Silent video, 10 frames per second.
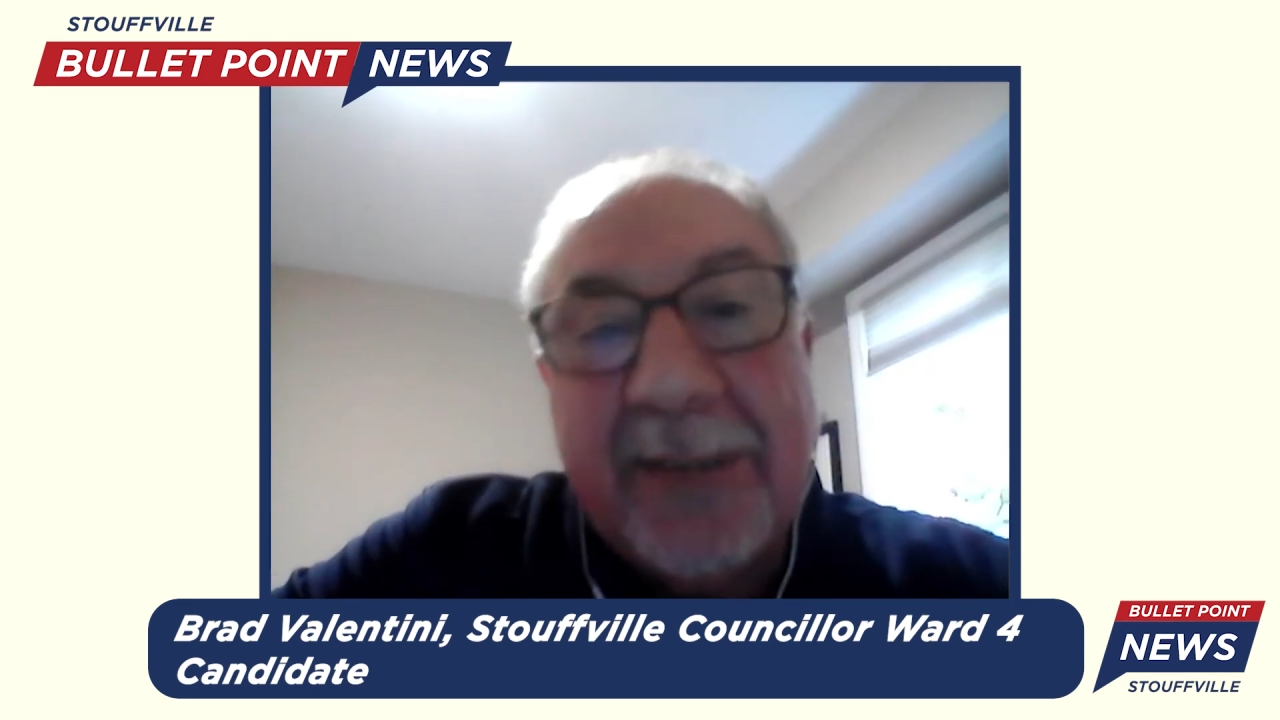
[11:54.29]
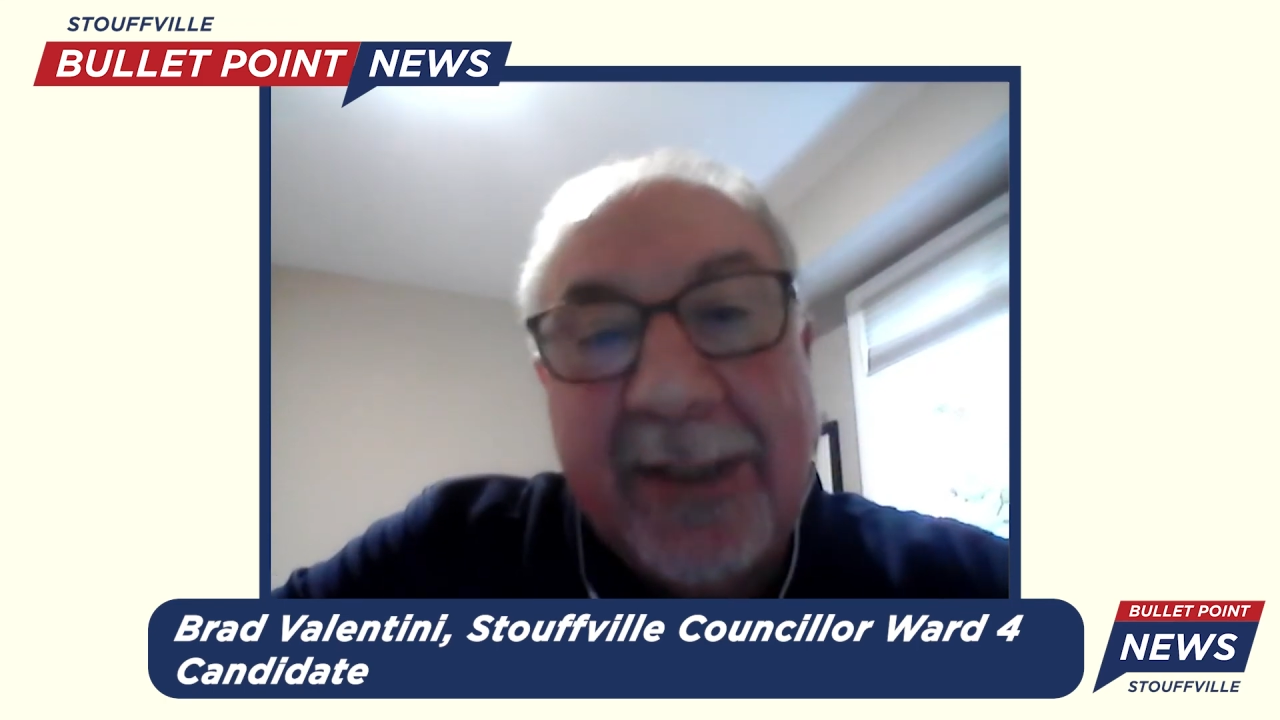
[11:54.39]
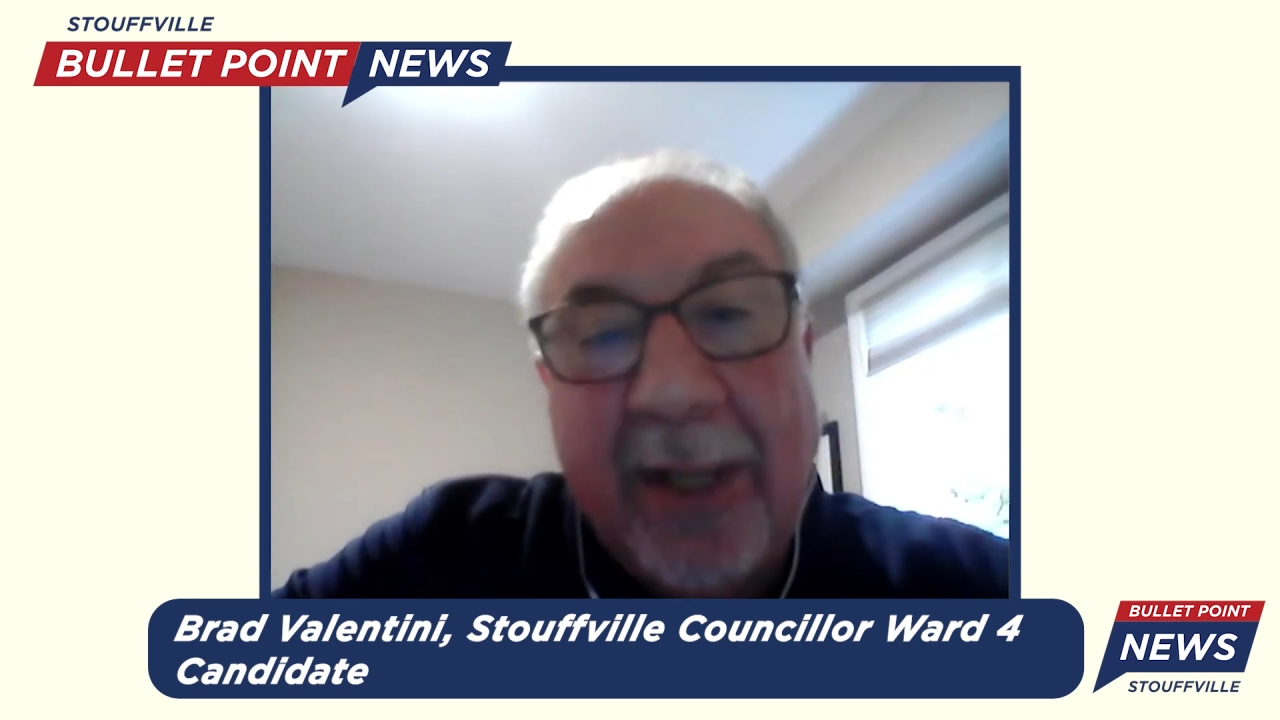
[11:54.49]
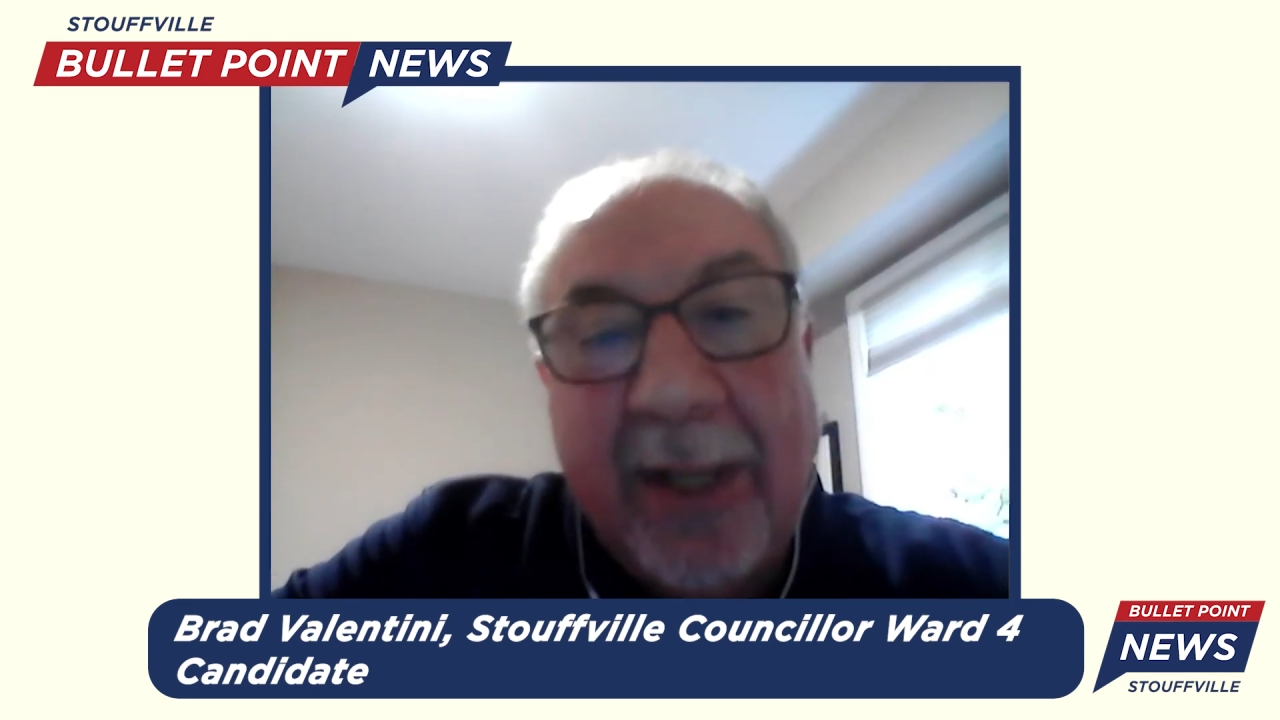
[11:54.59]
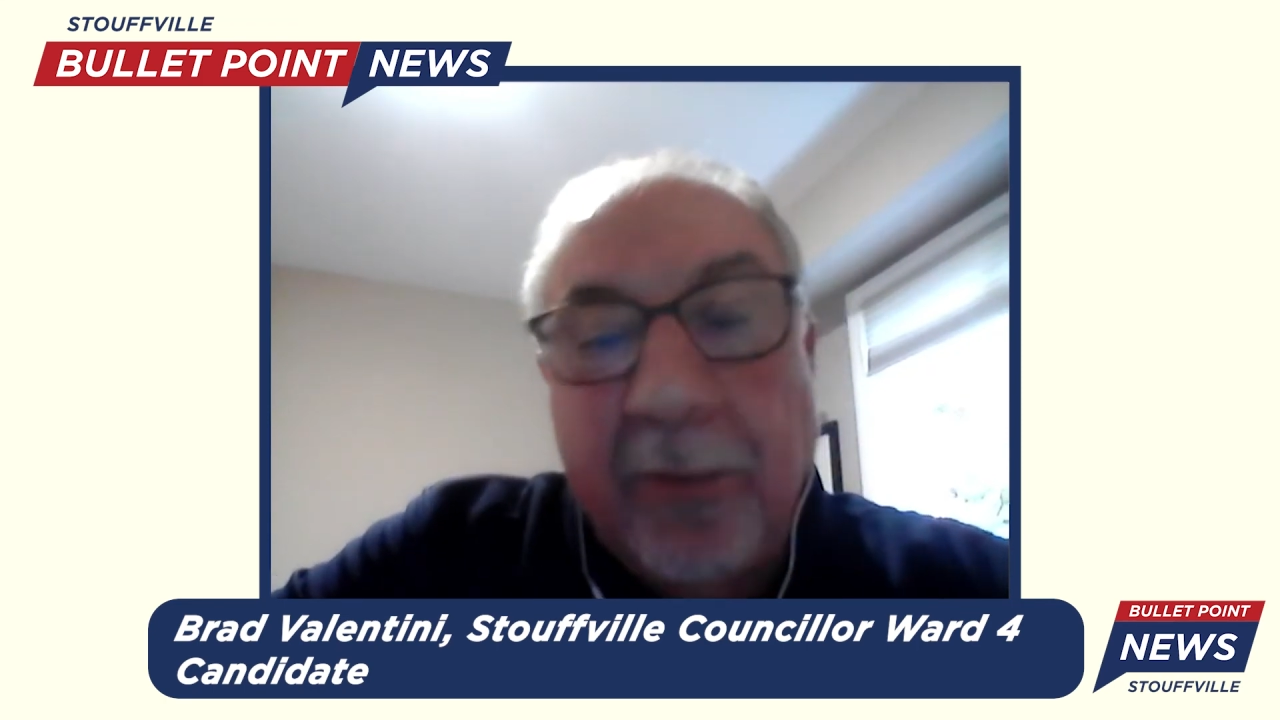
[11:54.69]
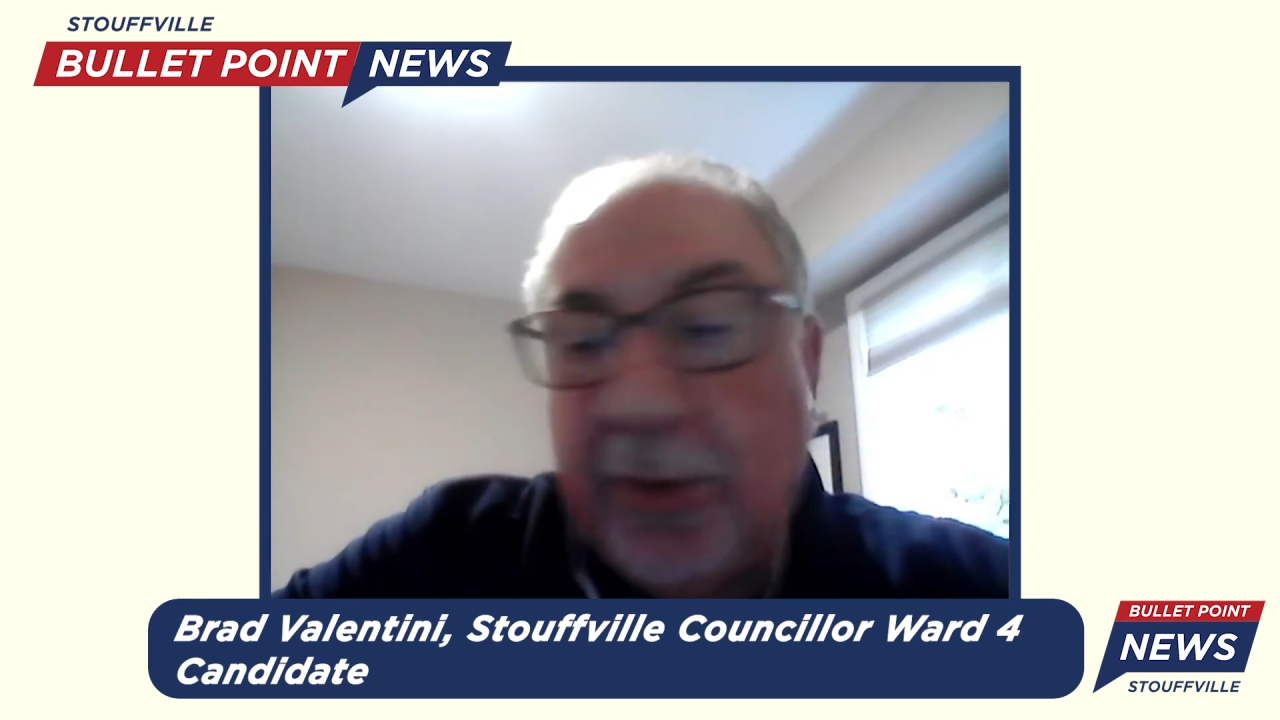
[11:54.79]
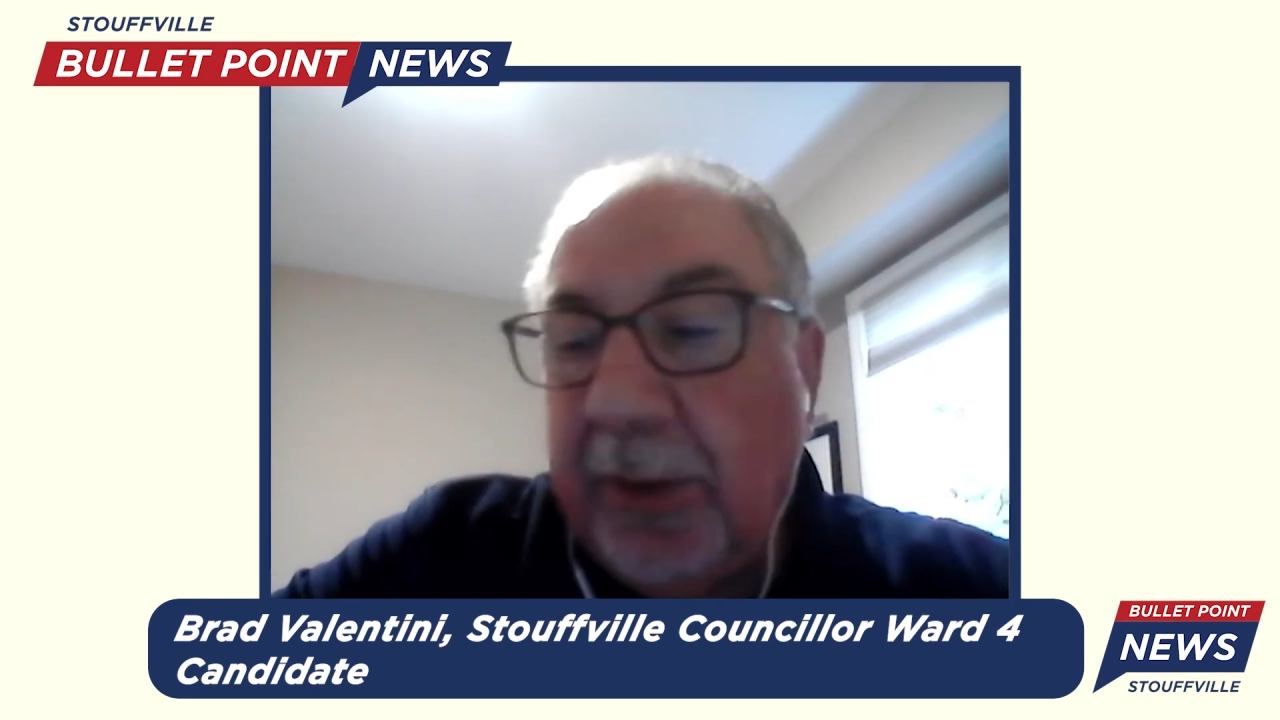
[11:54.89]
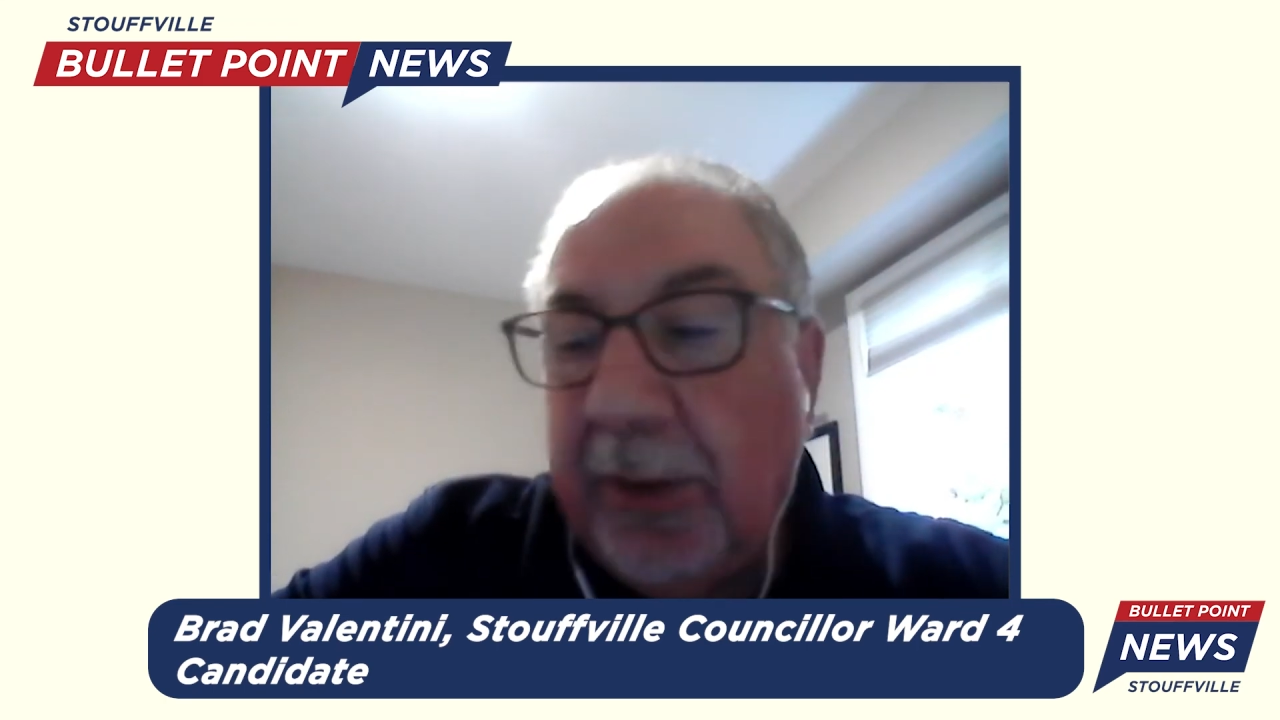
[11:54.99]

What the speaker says: in town